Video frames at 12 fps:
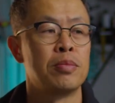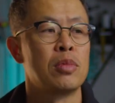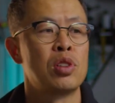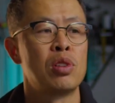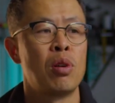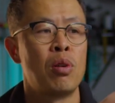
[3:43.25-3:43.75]

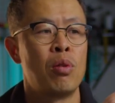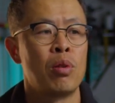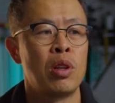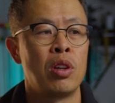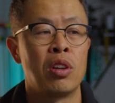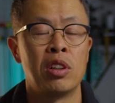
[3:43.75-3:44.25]
So
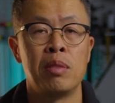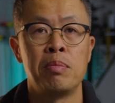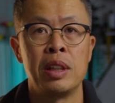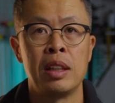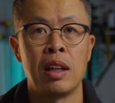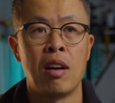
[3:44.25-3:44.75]
you're gonna
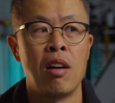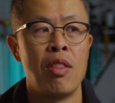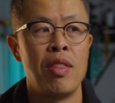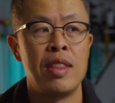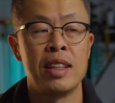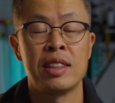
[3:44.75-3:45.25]
be
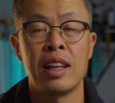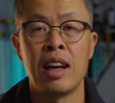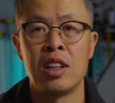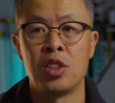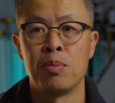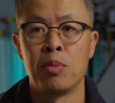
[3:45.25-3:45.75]
on this
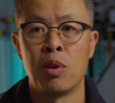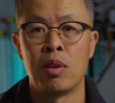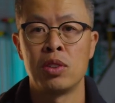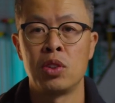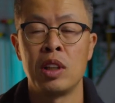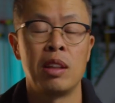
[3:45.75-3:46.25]
edge
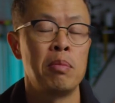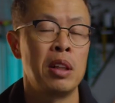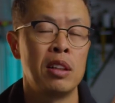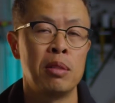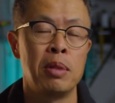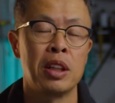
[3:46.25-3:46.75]
more. So you have to be
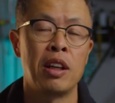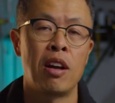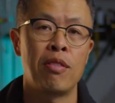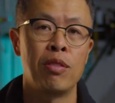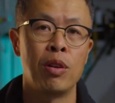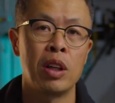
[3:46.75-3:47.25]
a little bit
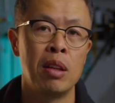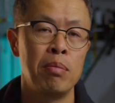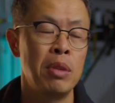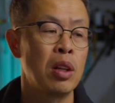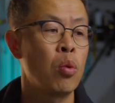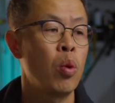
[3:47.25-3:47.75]
careful. It can
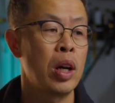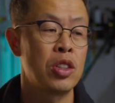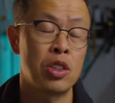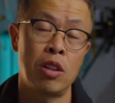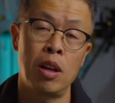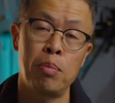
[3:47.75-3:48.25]
be quite
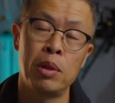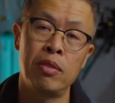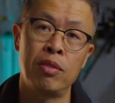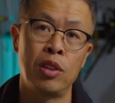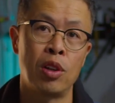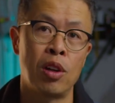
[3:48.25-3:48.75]
sharp
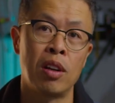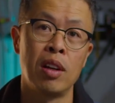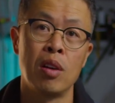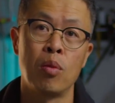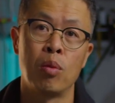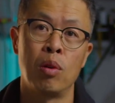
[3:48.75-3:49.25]
if you're
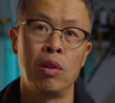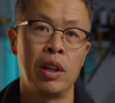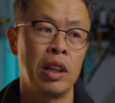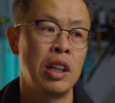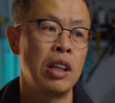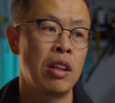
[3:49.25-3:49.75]

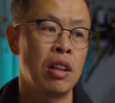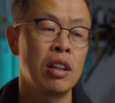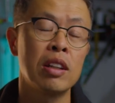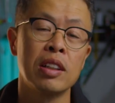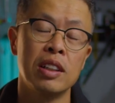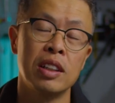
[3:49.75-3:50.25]
rolling
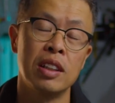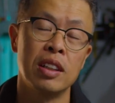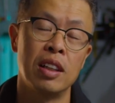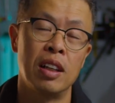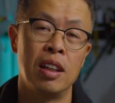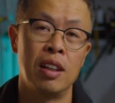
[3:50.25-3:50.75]
here.
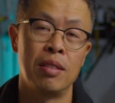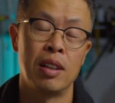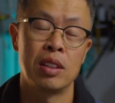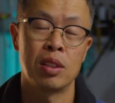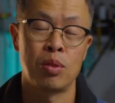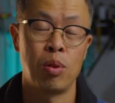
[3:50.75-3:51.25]

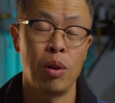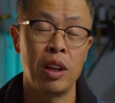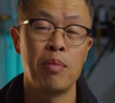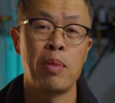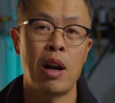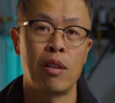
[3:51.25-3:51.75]
It's quite
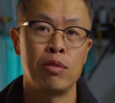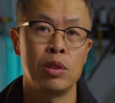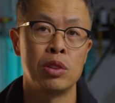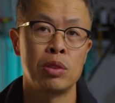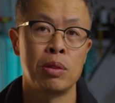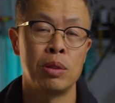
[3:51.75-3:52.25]
a powerful
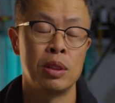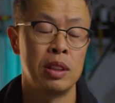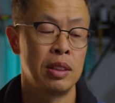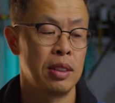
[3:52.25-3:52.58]
tool.